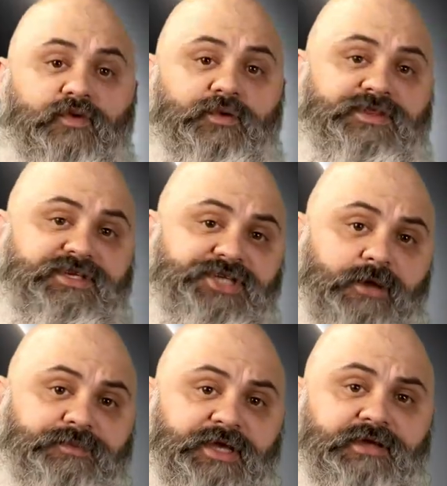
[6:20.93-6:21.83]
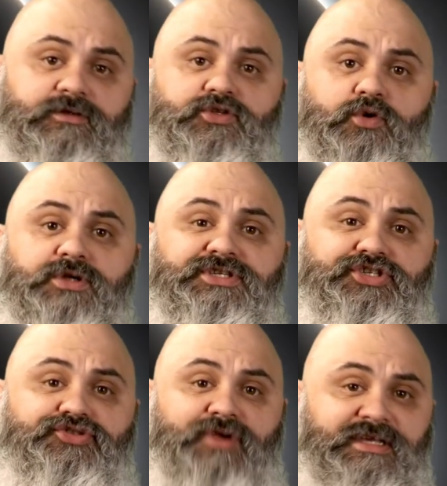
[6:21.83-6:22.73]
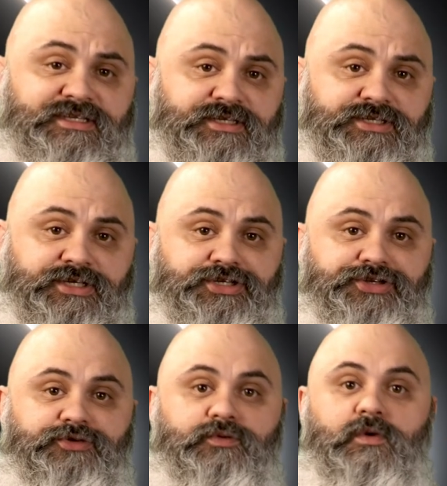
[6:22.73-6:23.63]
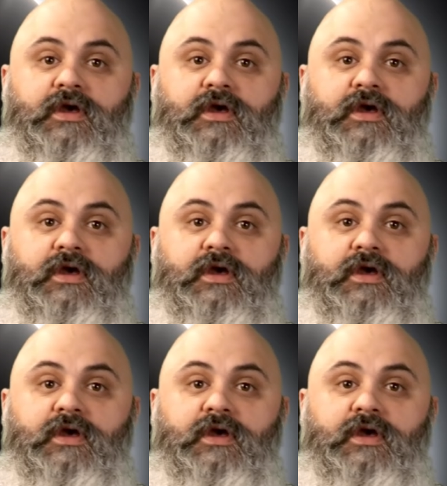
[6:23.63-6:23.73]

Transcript: this update, Tor has addressed this issue,